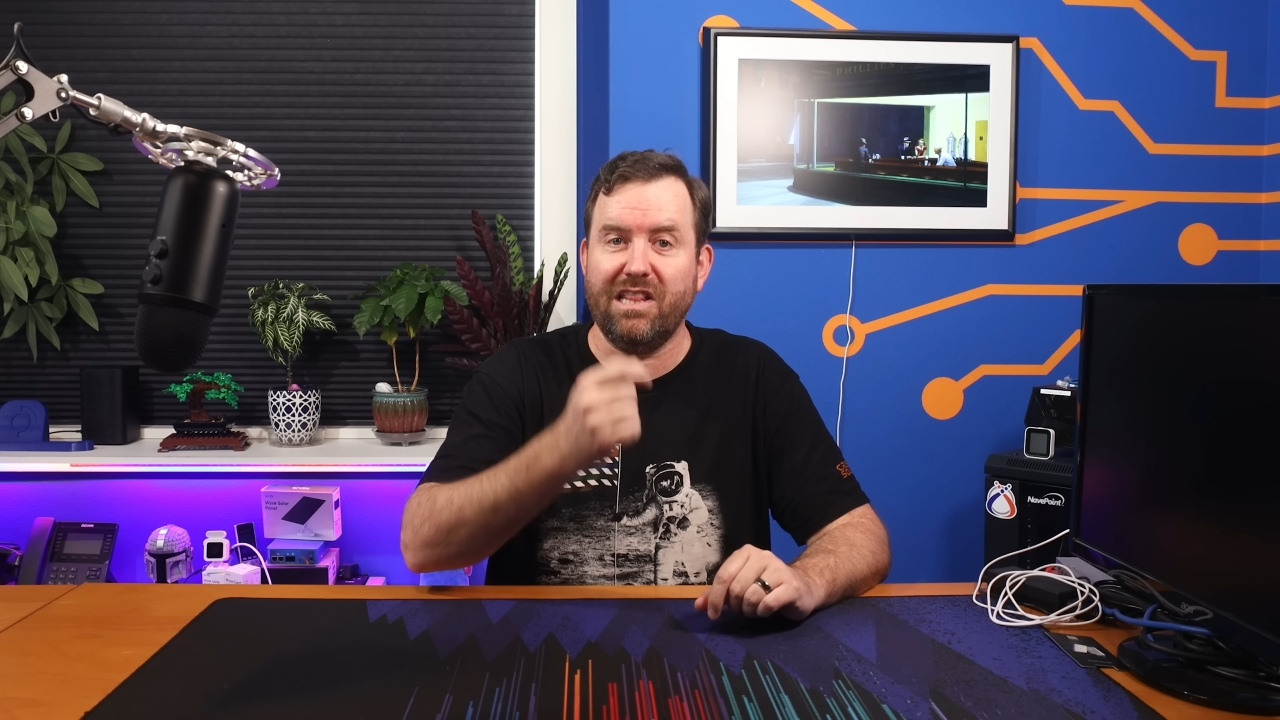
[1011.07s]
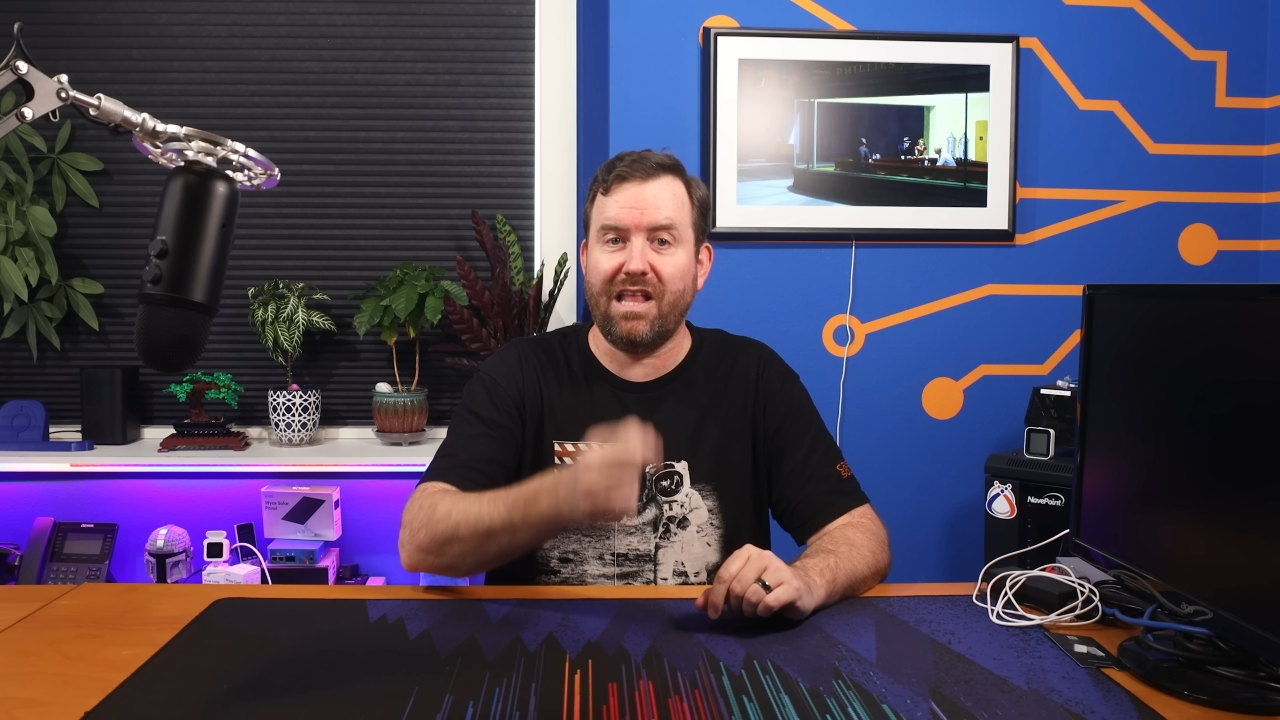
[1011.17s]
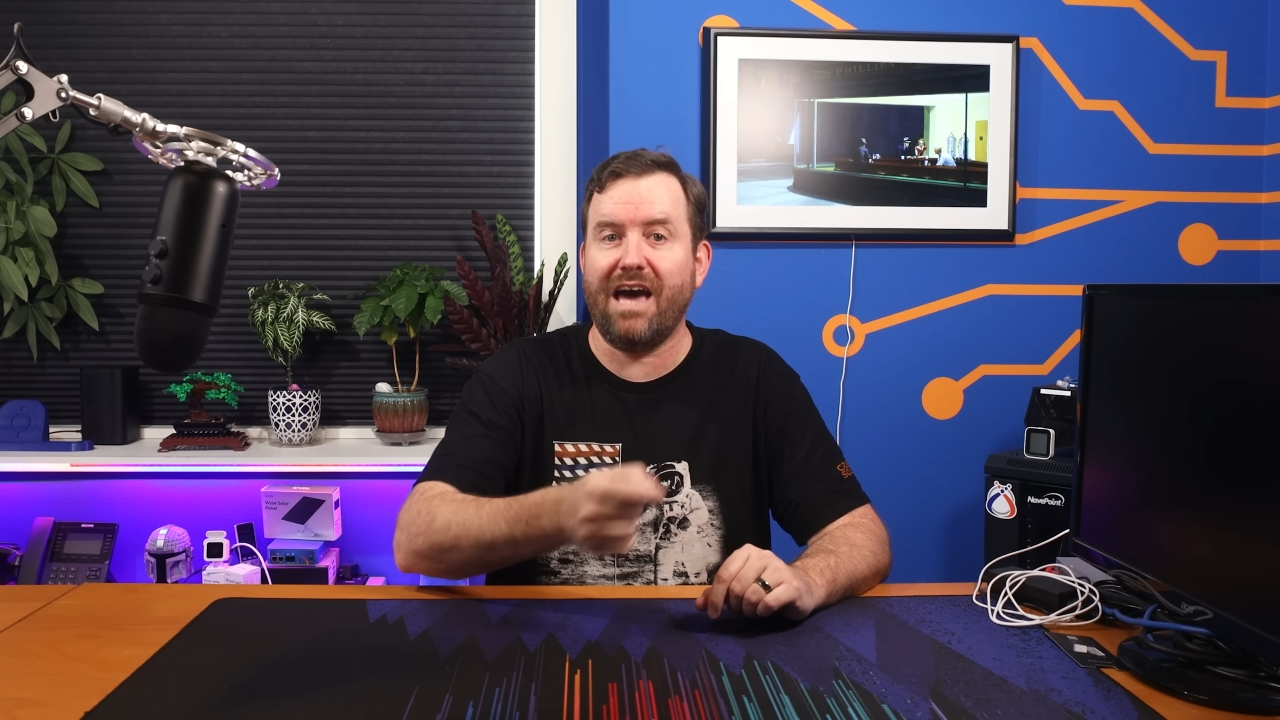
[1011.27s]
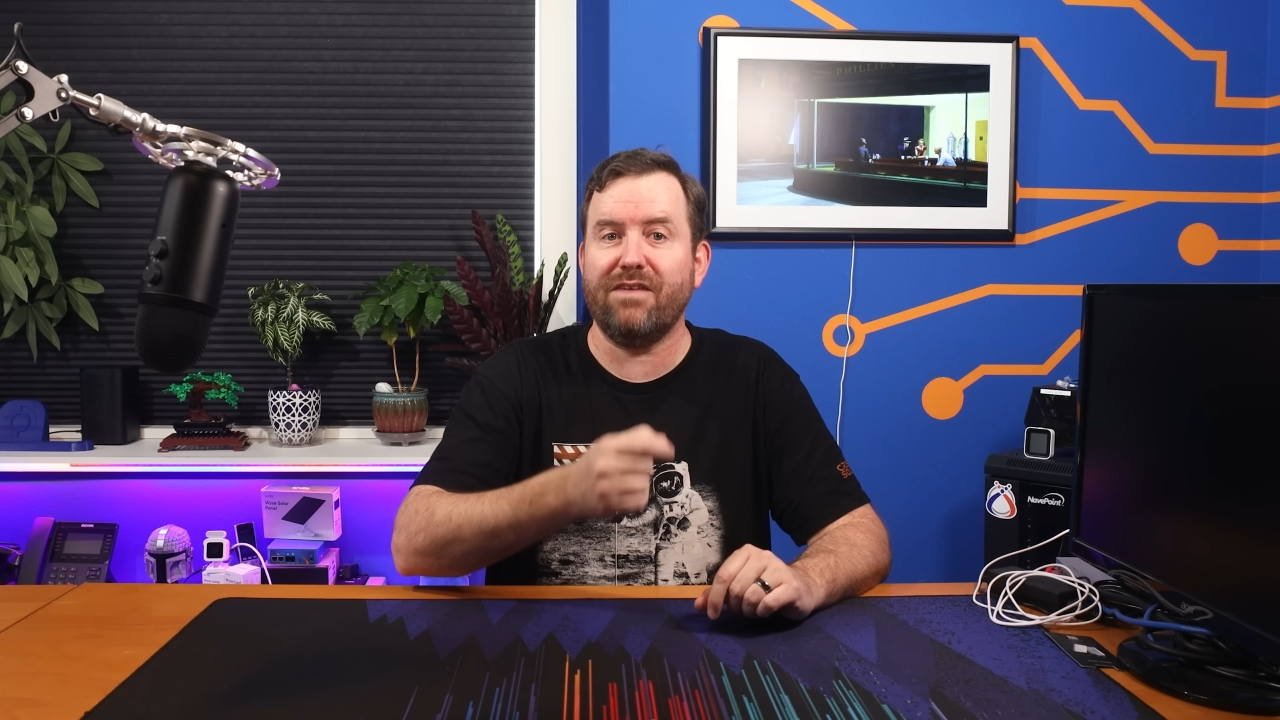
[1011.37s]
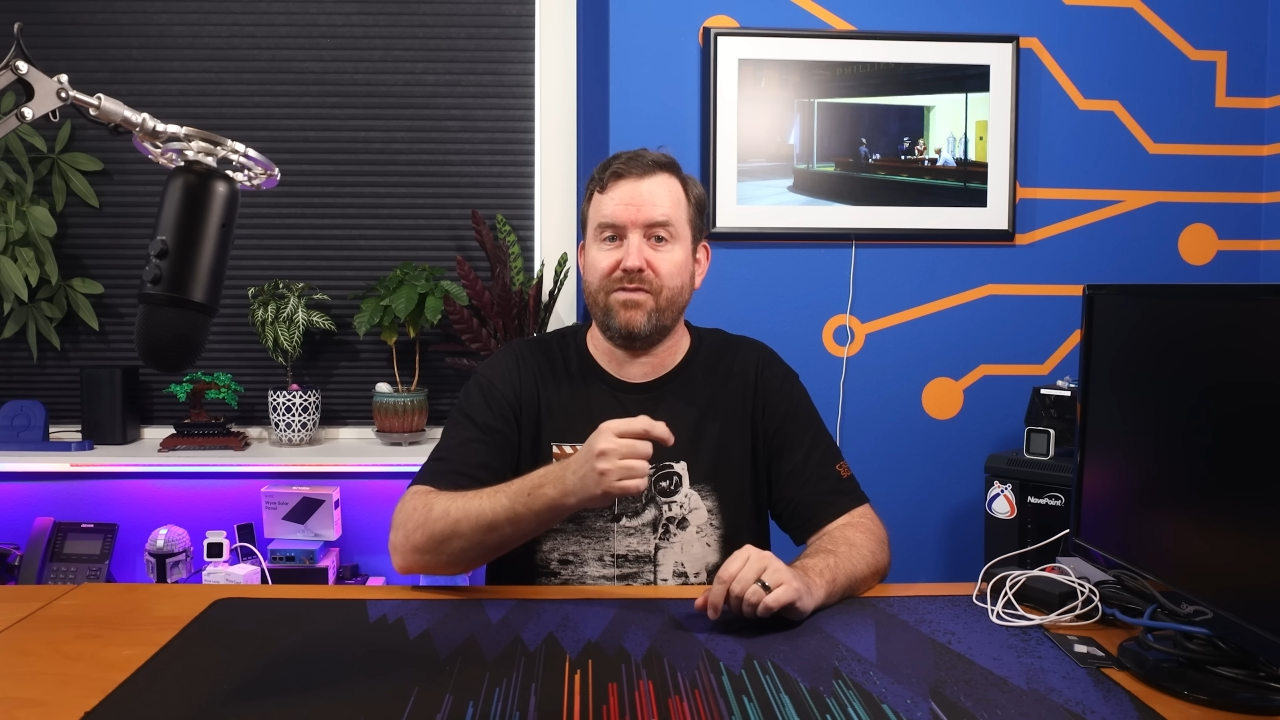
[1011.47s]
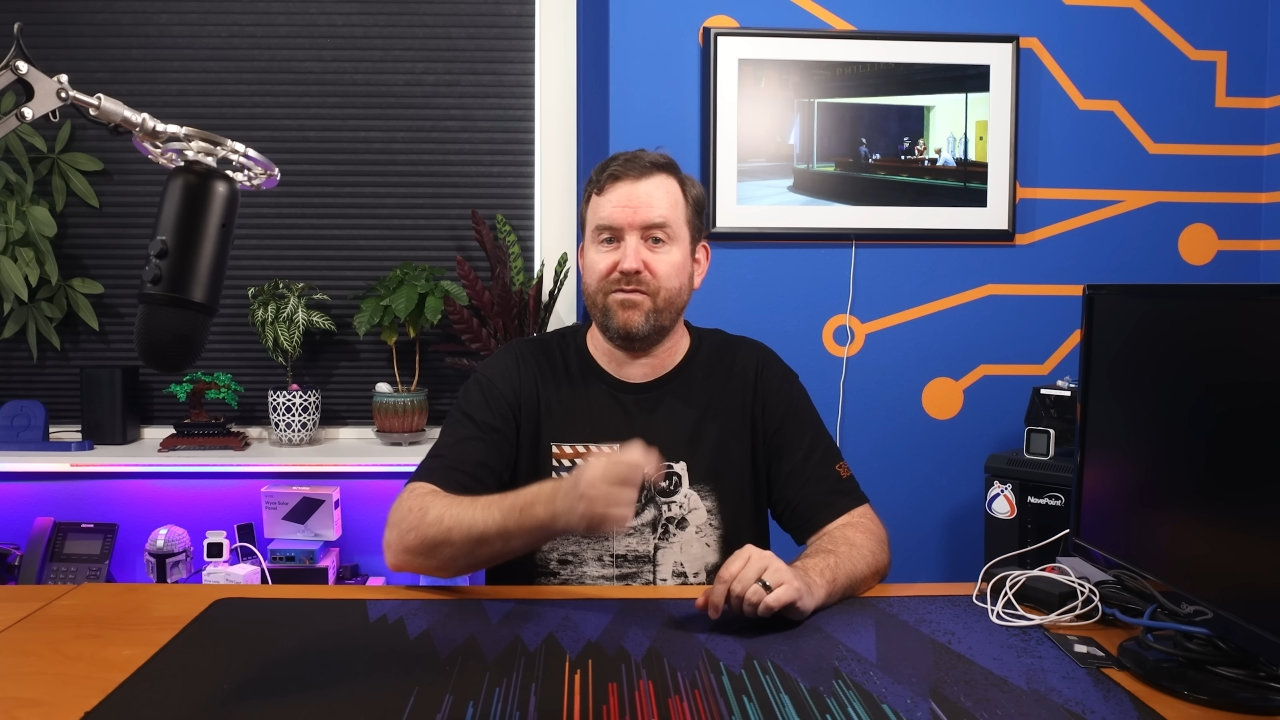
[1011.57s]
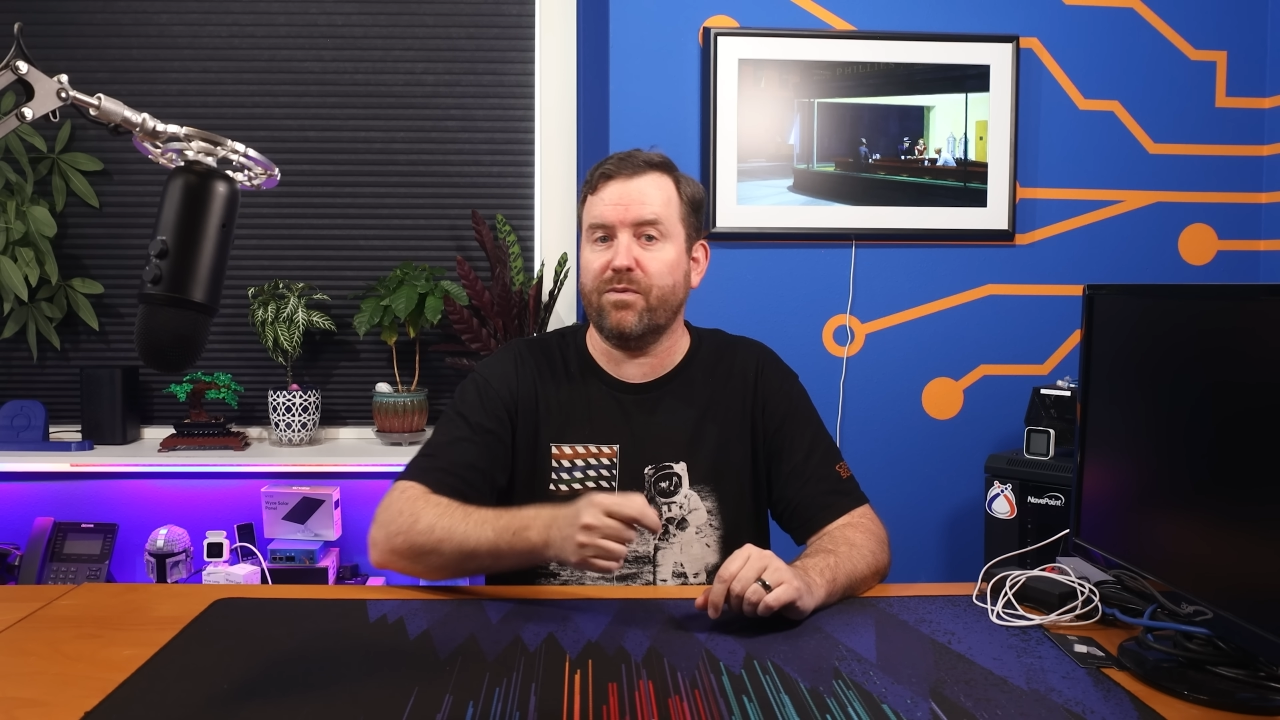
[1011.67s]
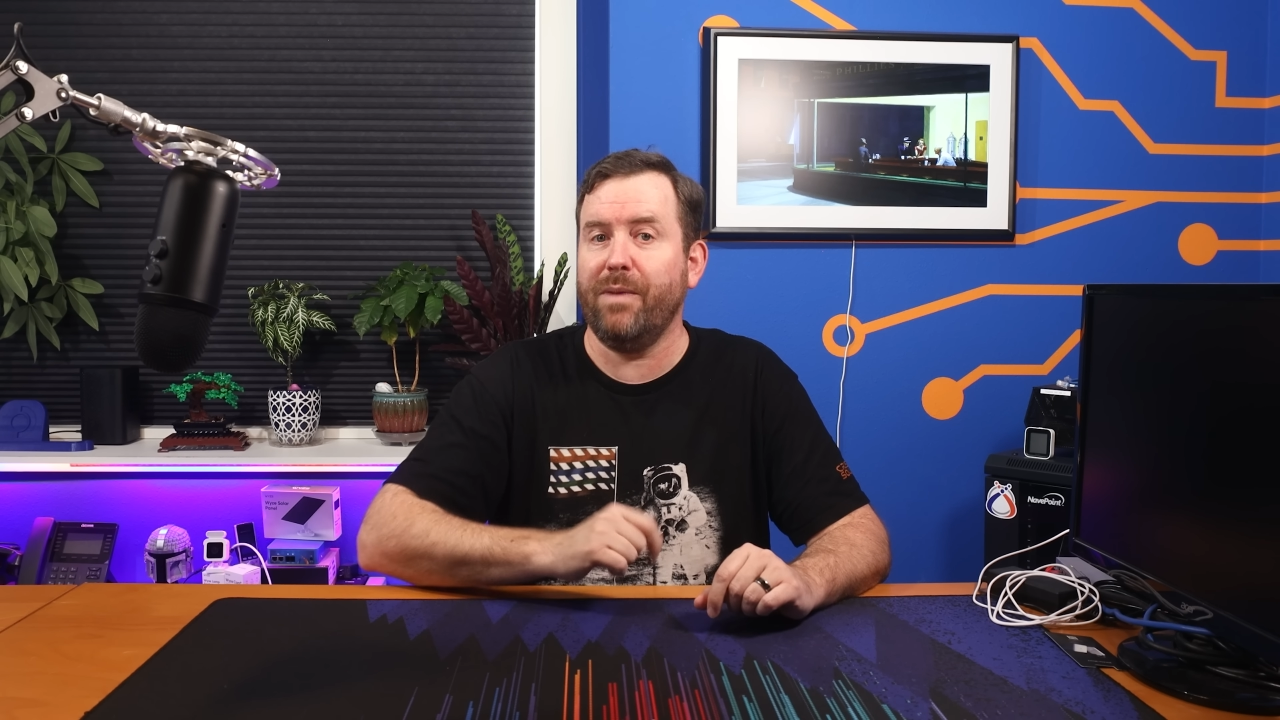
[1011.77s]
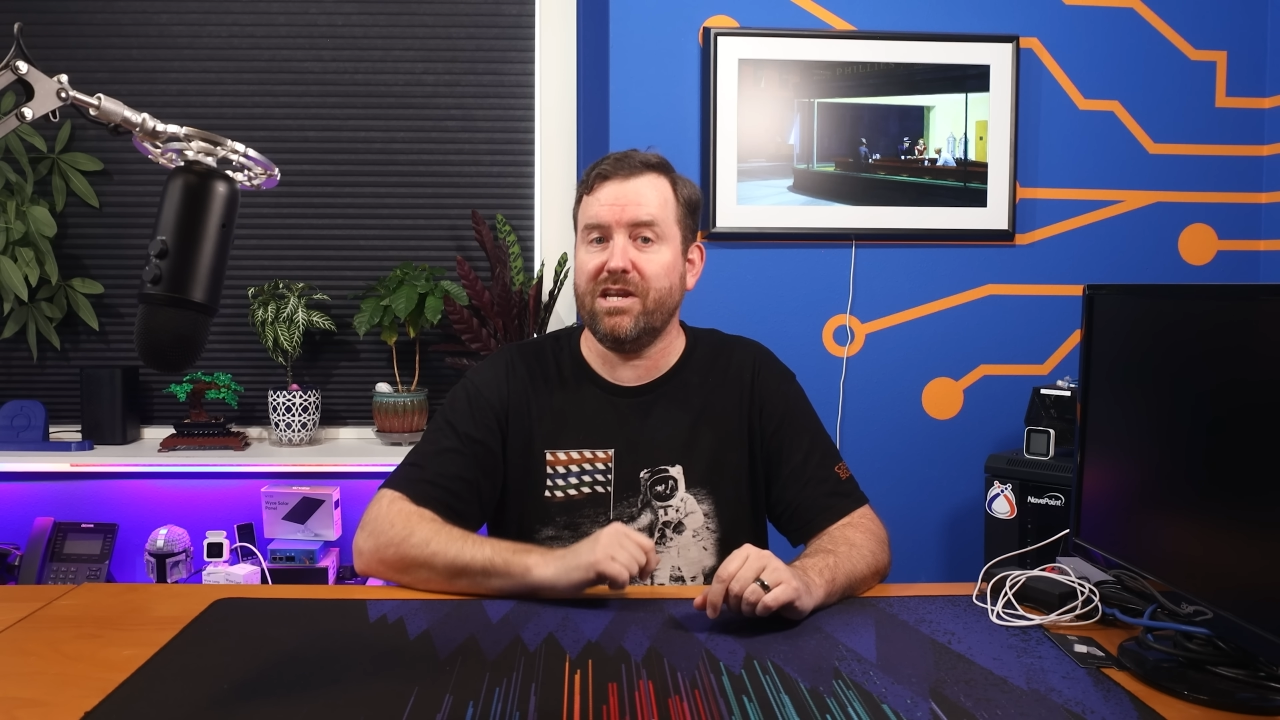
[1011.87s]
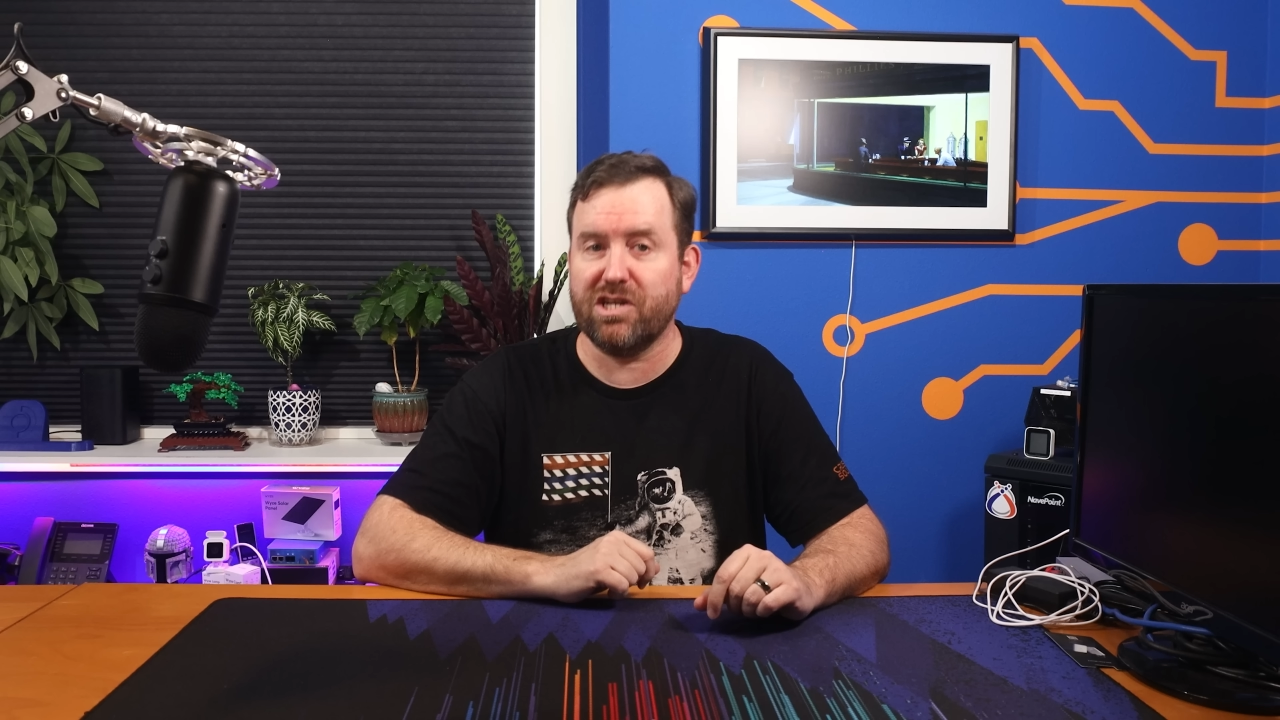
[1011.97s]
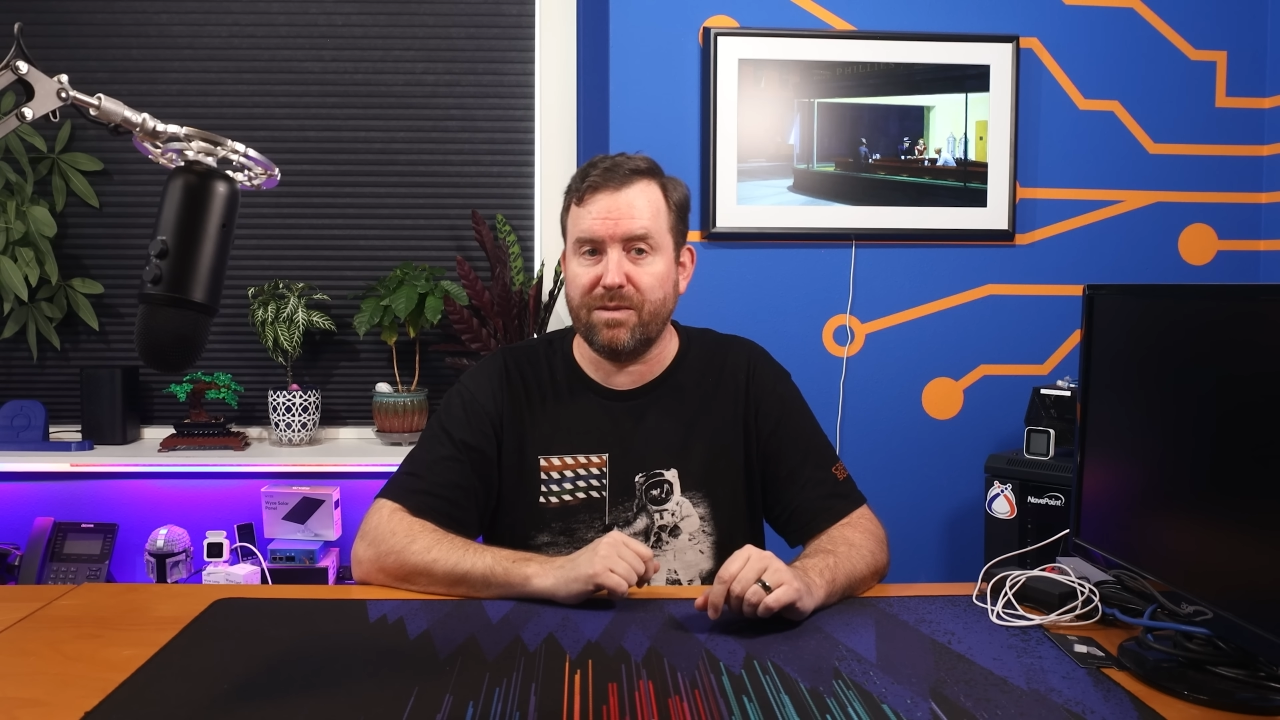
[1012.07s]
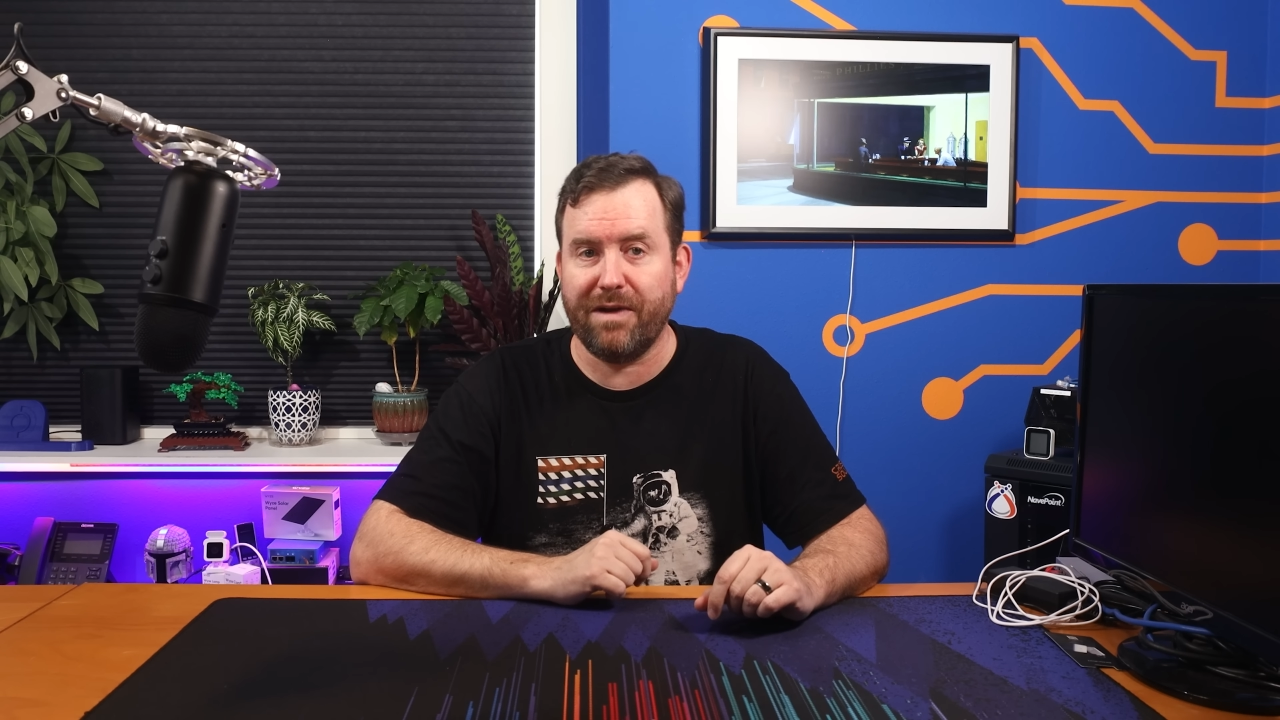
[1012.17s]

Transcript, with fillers: lot of information